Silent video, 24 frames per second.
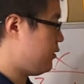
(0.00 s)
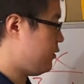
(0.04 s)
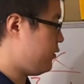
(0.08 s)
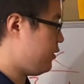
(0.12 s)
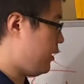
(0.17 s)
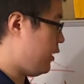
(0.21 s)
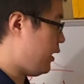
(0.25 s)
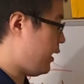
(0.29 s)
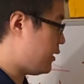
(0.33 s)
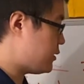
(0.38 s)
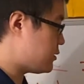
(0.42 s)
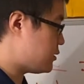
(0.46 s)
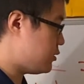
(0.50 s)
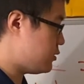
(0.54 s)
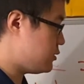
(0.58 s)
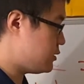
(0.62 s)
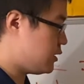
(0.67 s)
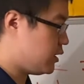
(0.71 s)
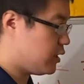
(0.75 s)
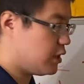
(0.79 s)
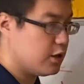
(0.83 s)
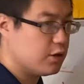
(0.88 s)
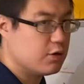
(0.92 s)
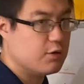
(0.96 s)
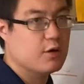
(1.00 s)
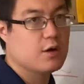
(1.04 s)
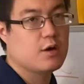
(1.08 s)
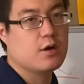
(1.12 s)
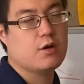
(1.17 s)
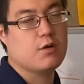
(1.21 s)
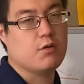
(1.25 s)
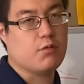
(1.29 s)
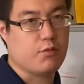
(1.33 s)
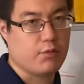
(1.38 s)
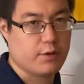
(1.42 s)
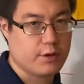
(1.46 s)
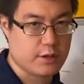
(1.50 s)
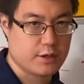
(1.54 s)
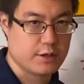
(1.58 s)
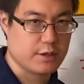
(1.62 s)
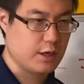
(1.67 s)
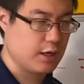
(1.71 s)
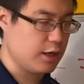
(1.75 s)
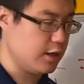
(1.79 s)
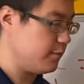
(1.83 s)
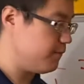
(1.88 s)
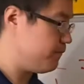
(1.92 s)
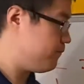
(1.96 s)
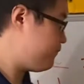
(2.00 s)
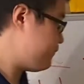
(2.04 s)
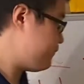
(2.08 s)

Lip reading: the answer 0. We are done.